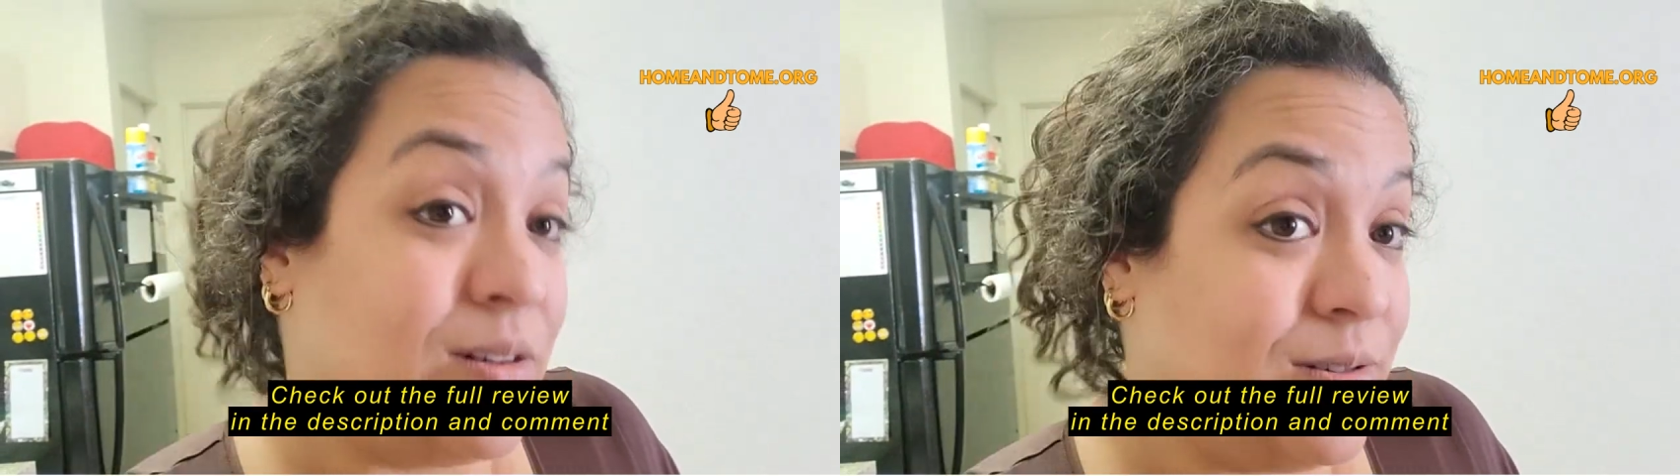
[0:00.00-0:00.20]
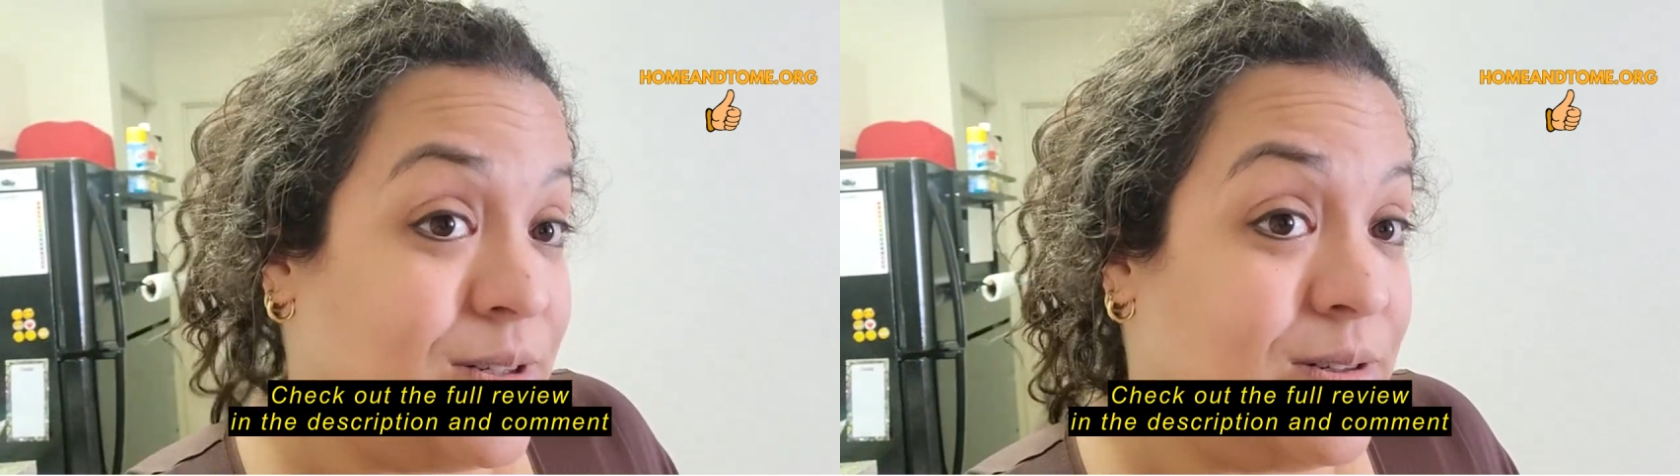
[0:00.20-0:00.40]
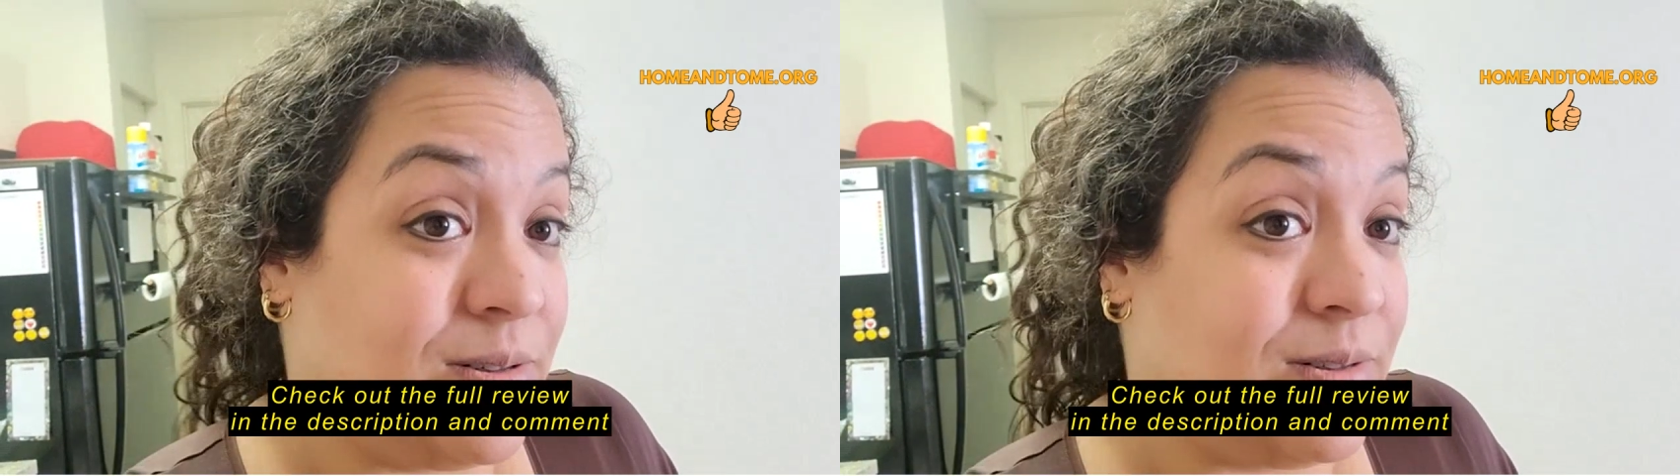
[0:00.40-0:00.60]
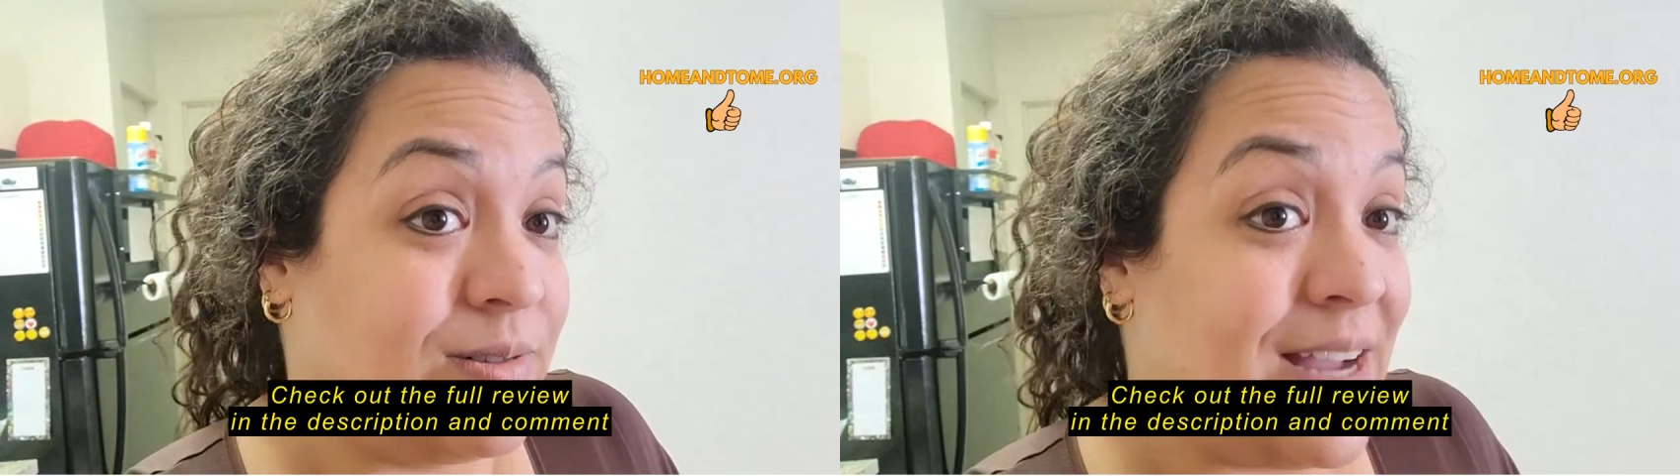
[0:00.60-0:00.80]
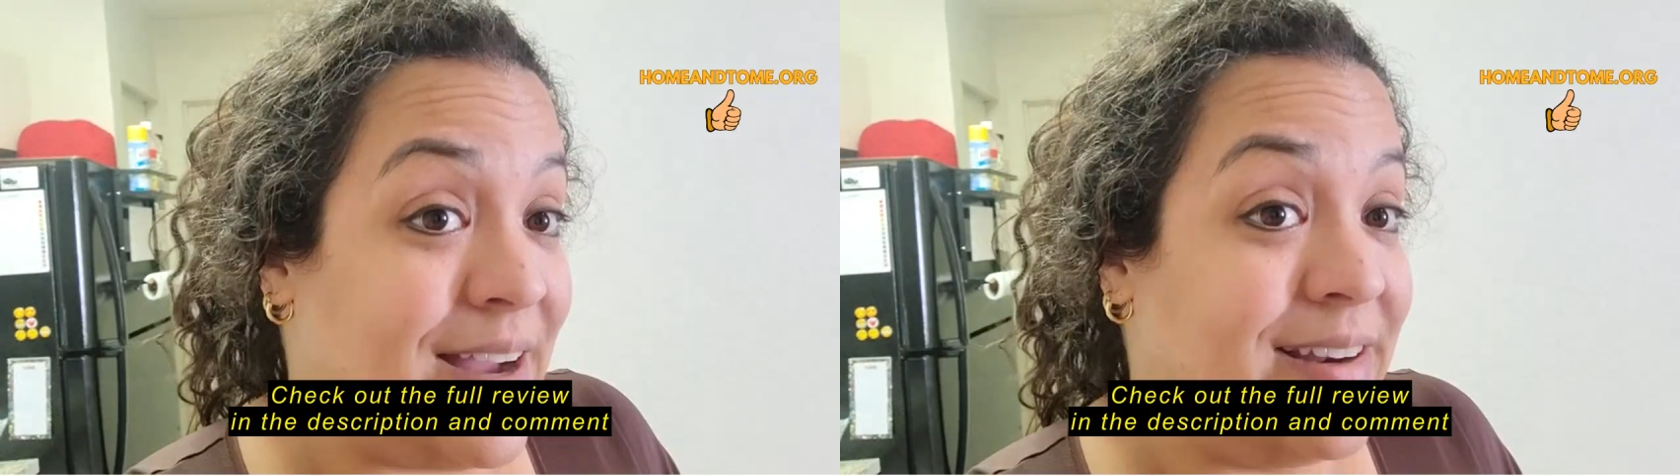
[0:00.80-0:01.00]
old school
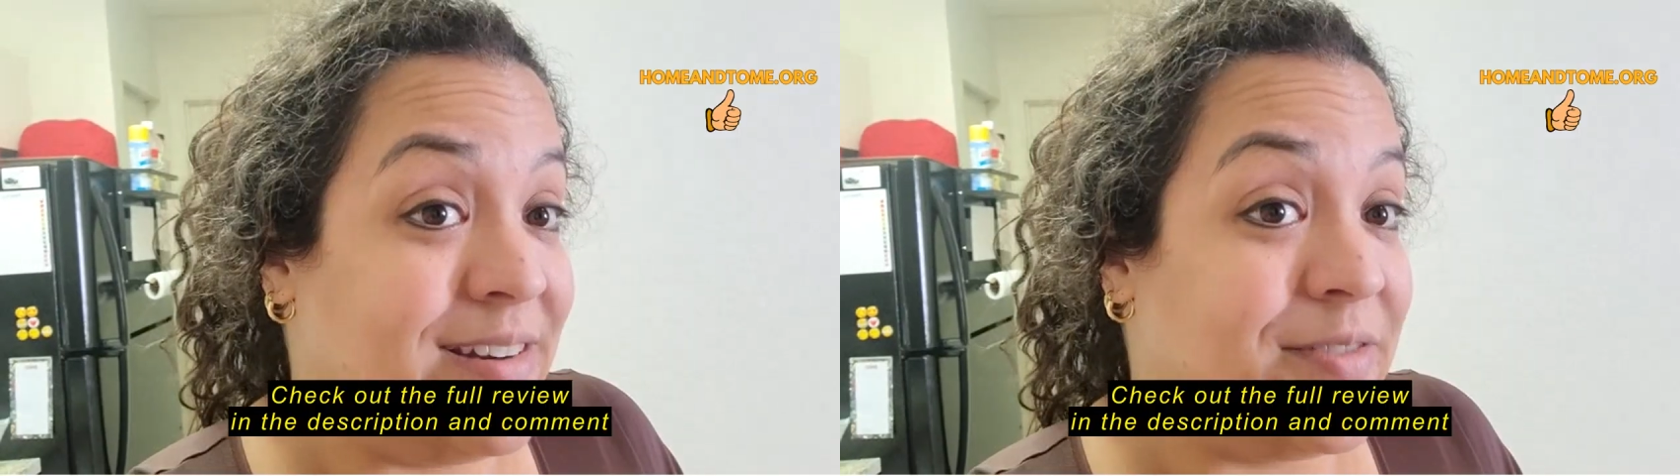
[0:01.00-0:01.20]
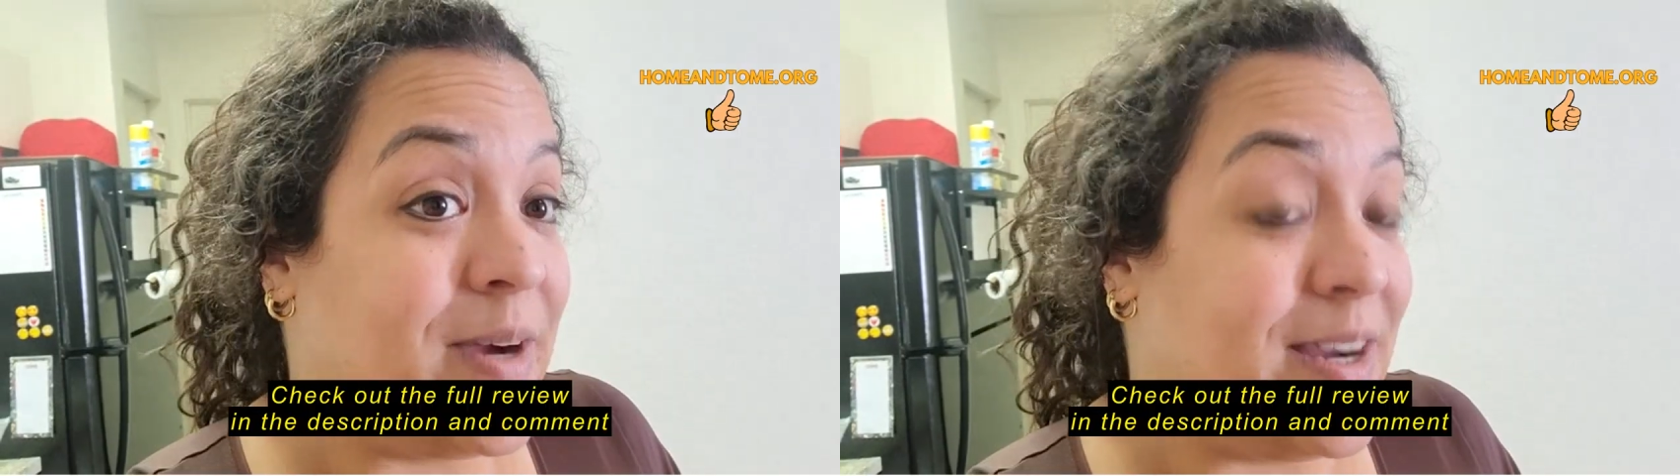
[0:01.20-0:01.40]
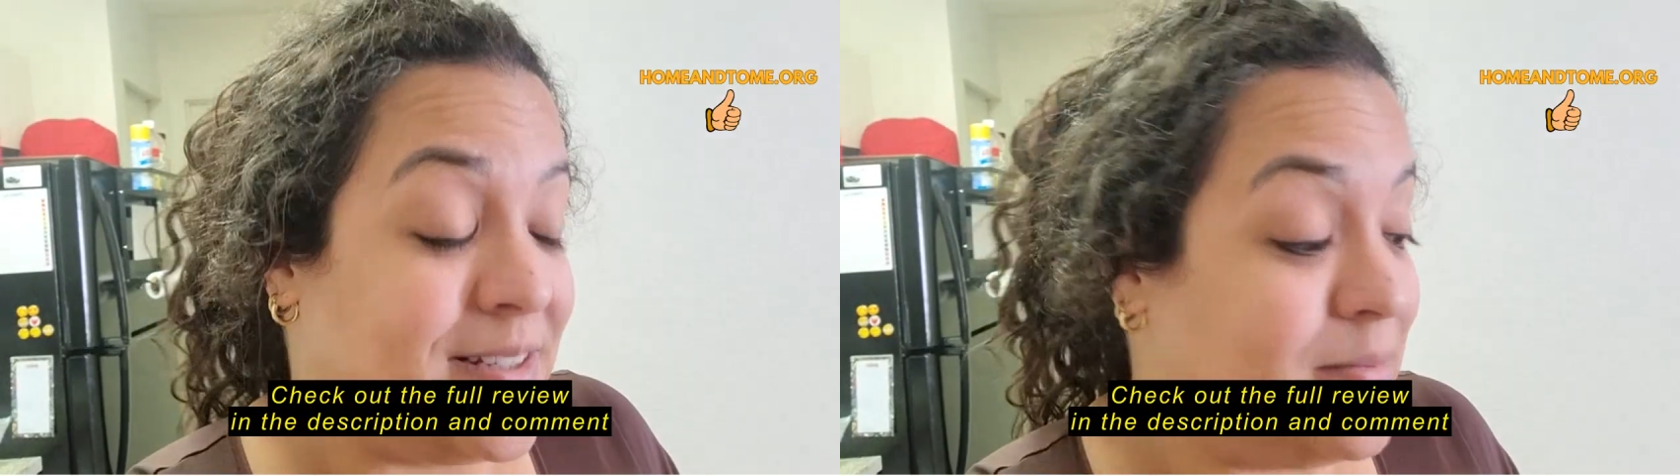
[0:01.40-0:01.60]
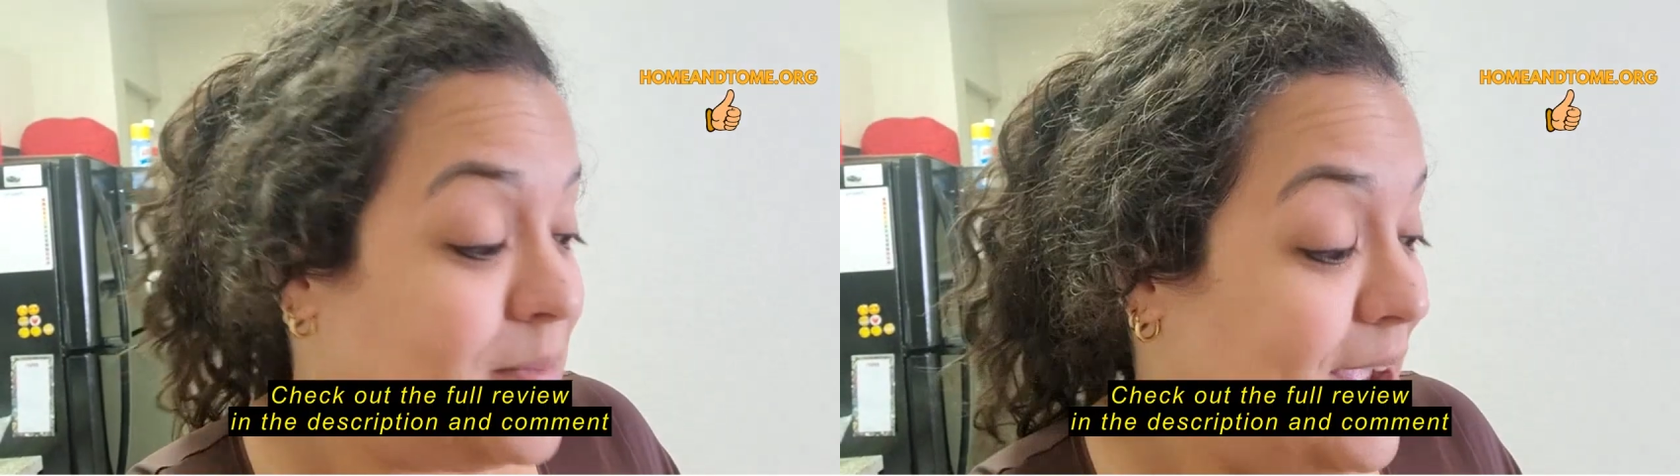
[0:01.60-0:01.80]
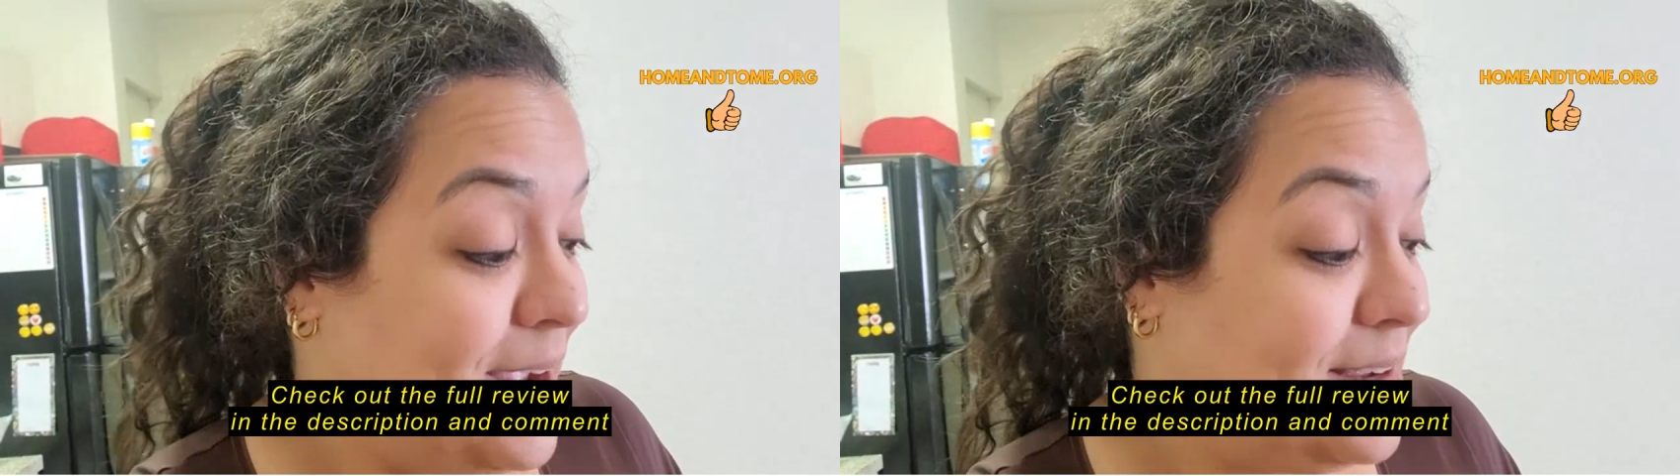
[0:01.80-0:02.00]
kind of pots and
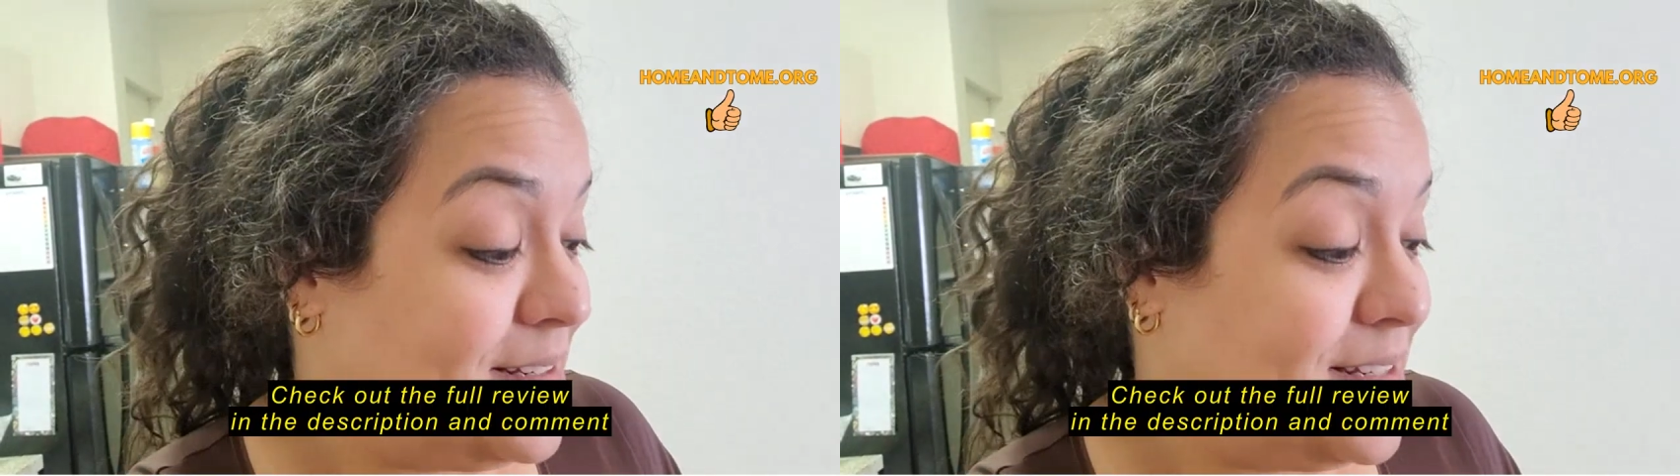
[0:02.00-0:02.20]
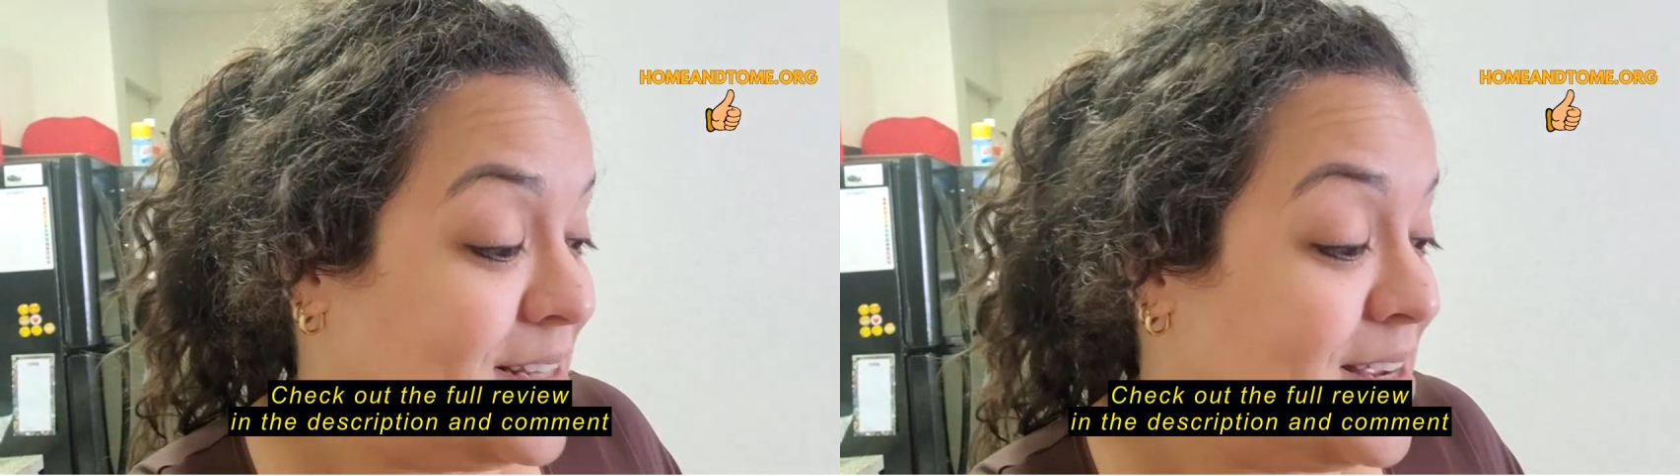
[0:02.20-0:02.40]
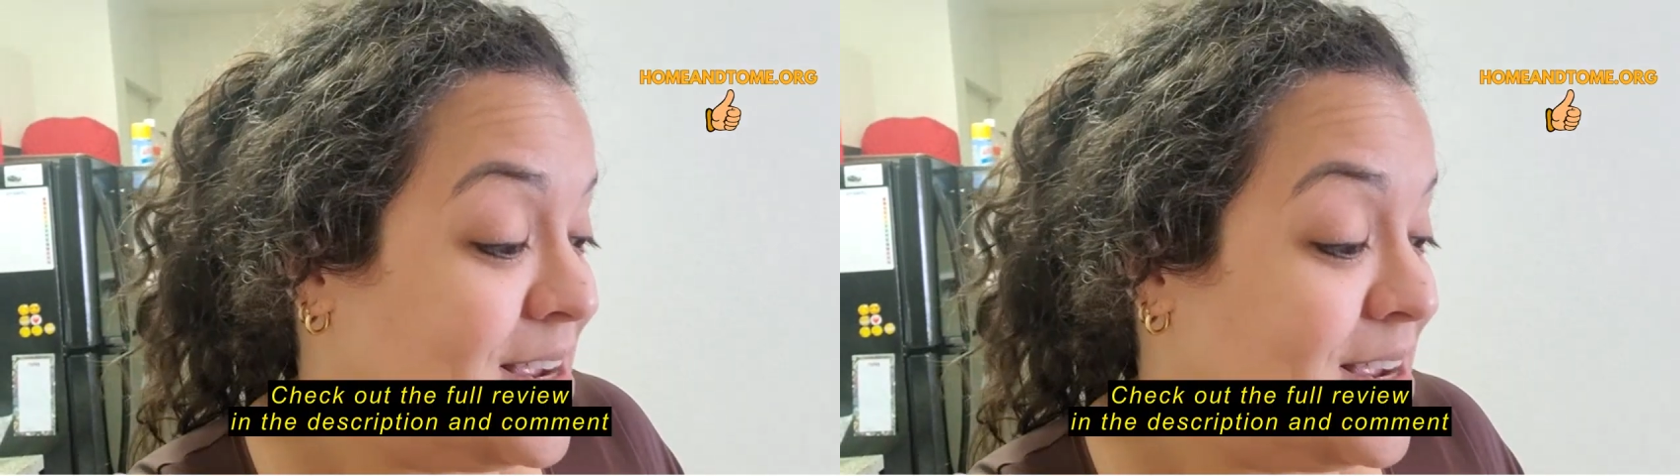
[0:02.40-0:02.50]
pans.